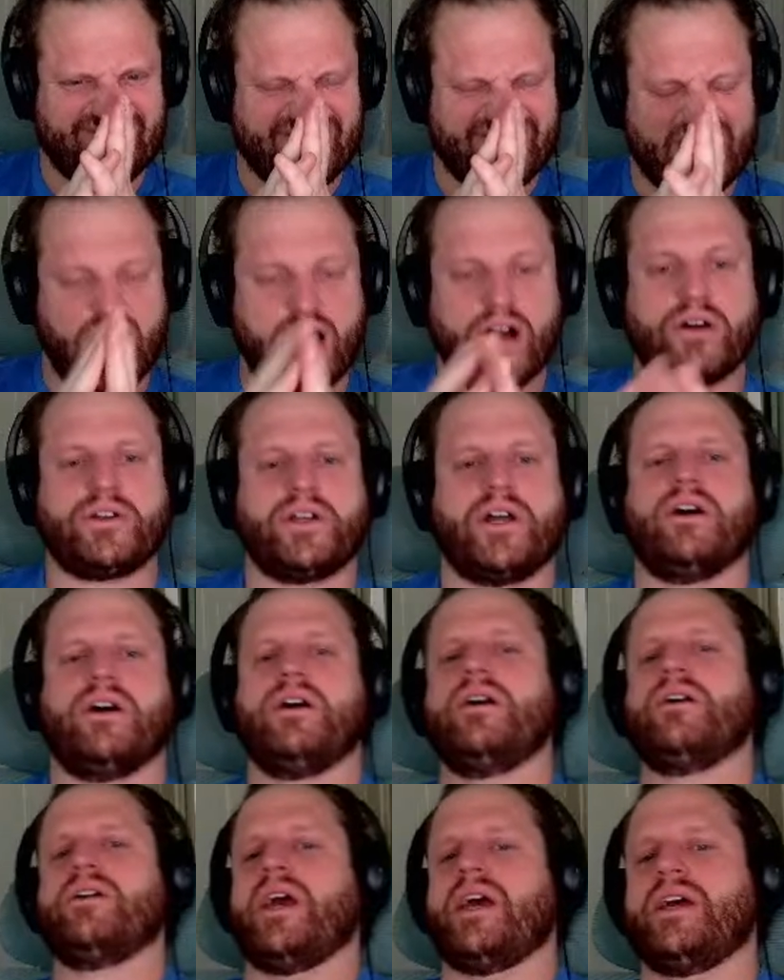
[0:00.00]
Oh, no.
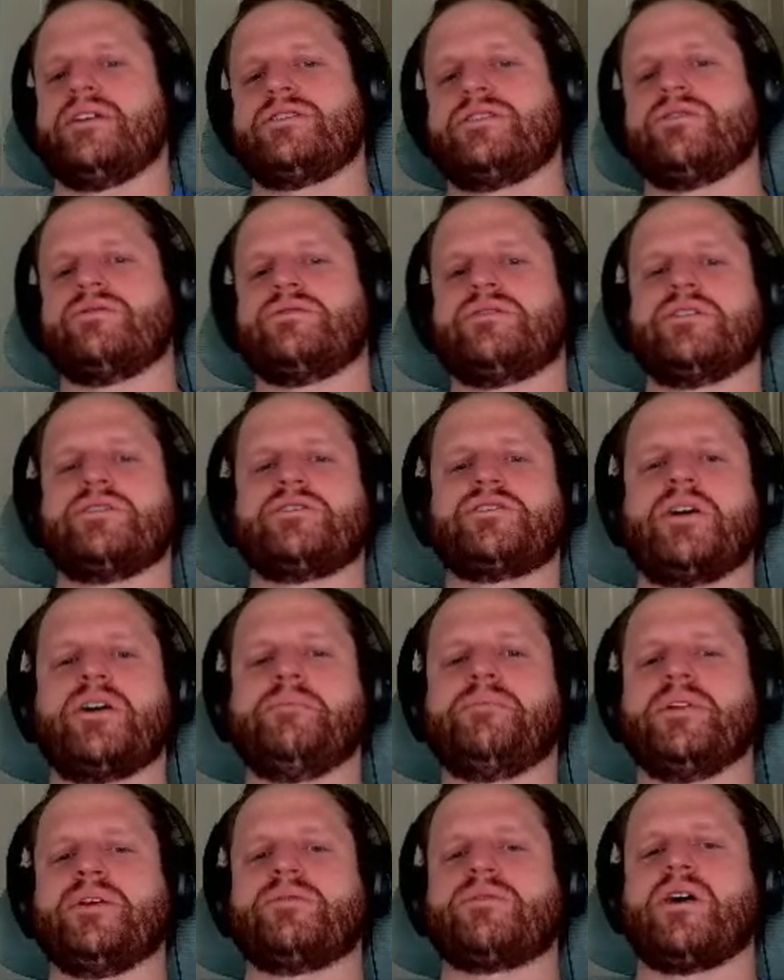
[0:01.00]
Okay, so there's
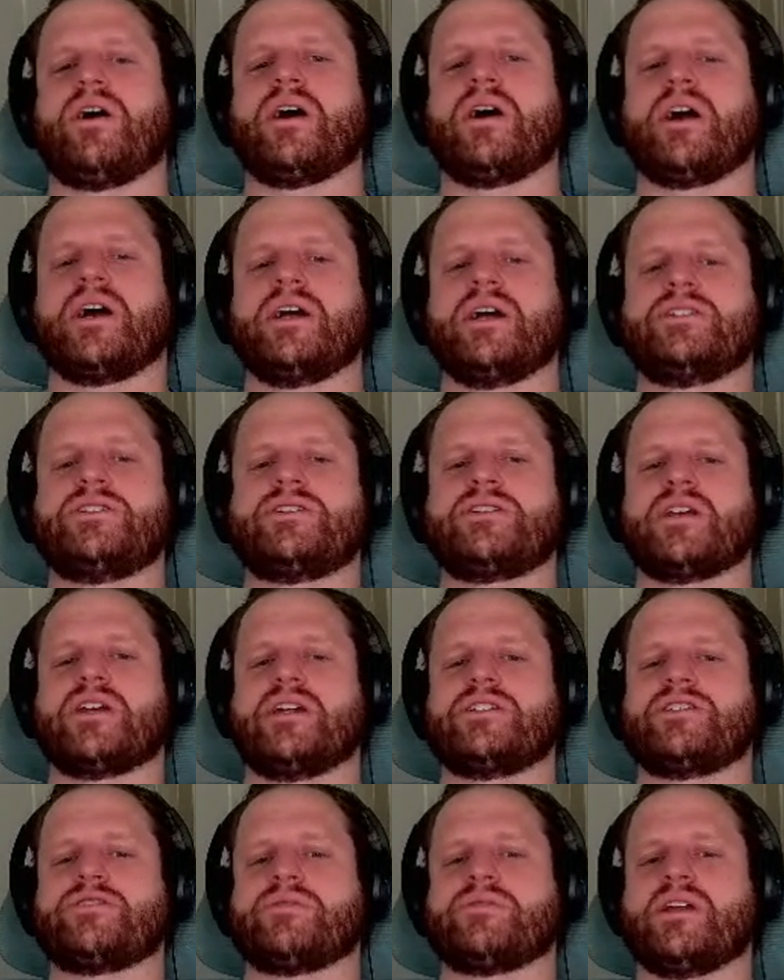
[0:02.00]
something wrong. I just
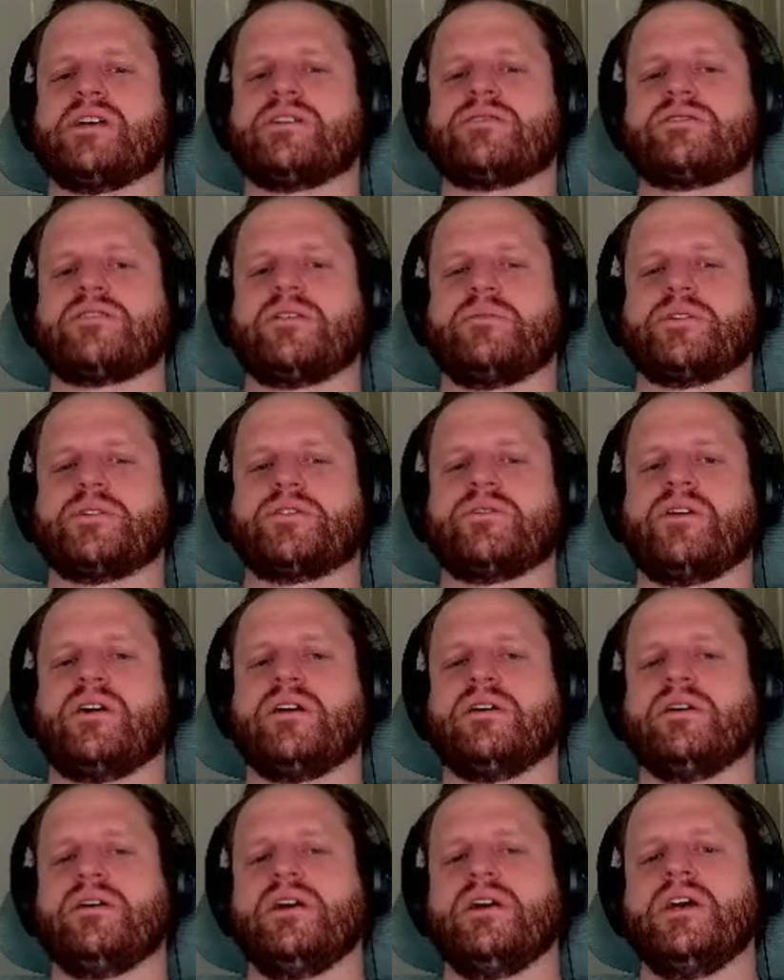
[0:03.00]
realized there's something wrong.
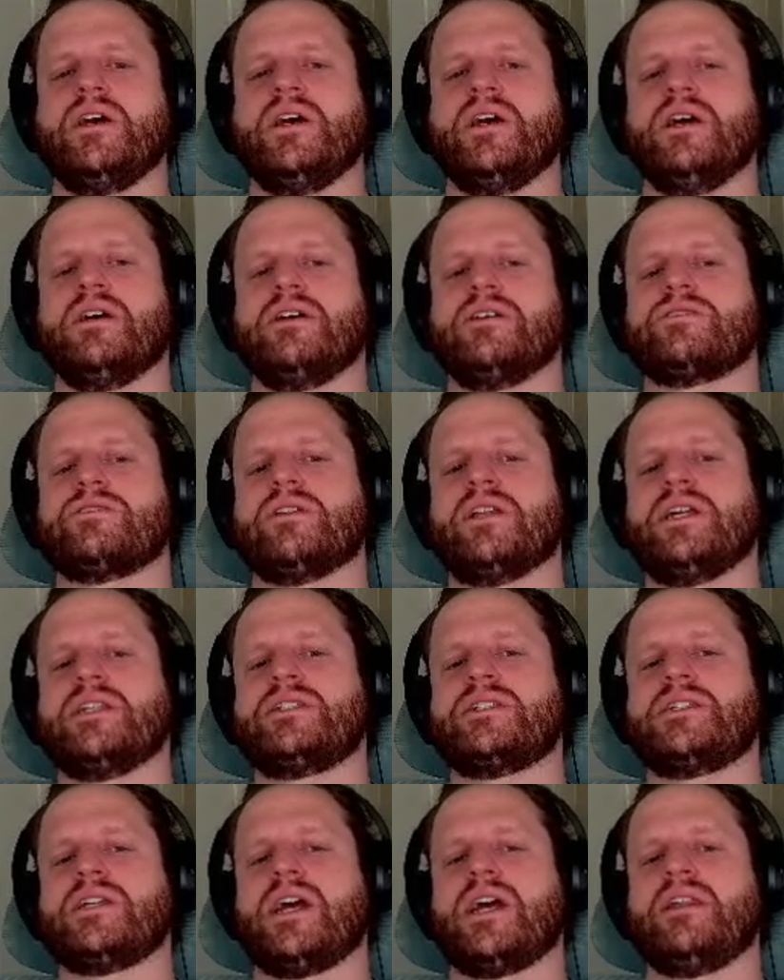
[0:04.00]
So let's
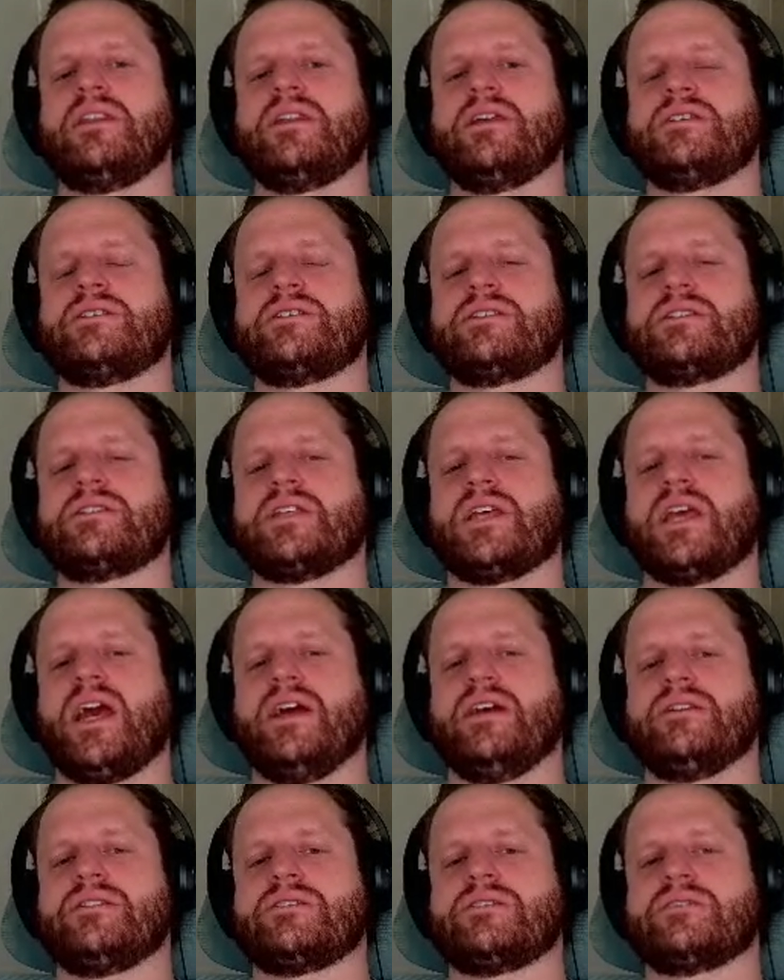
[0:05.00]
say this is the
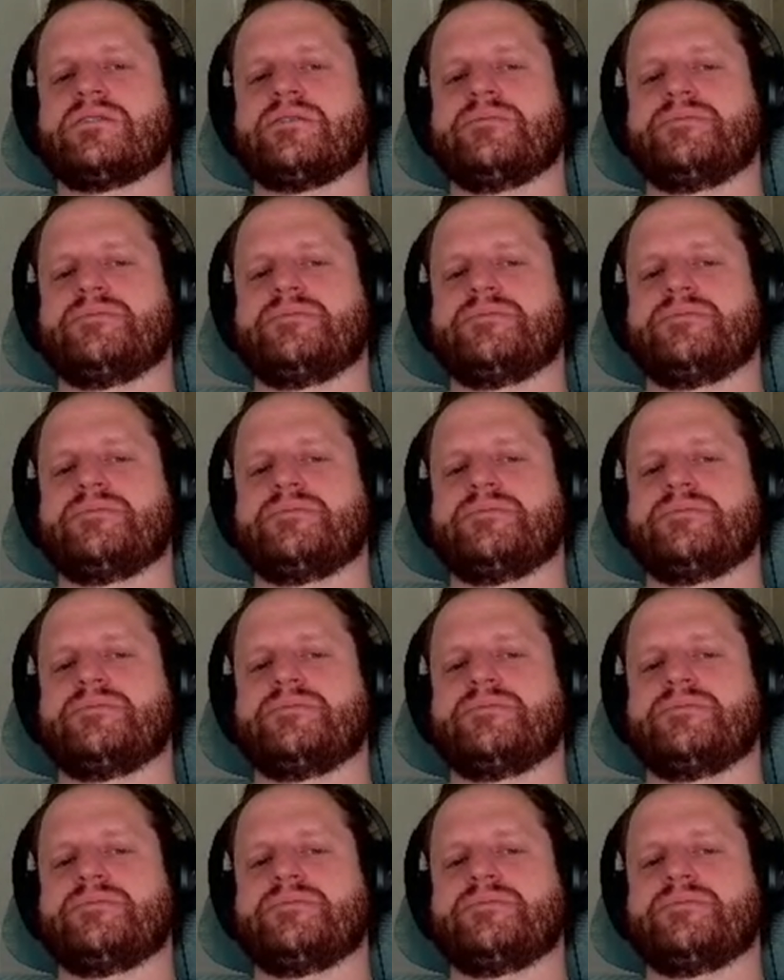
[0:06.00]
case.